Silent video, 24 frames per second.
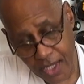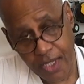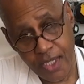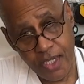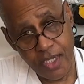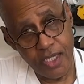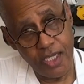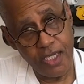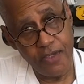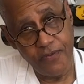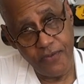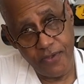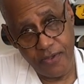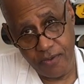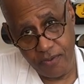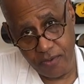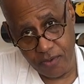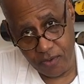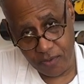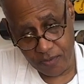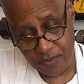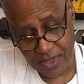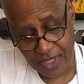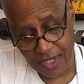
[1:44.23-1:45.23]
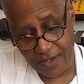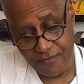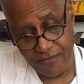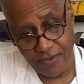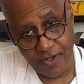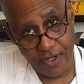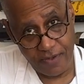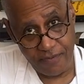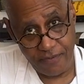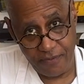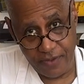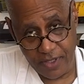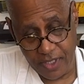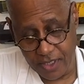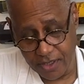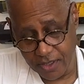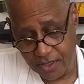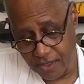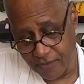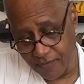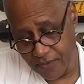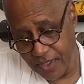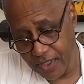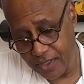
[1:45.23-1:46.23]
if you're not very fond
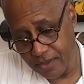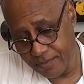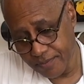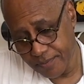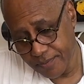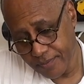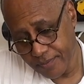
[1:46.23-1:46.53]
of it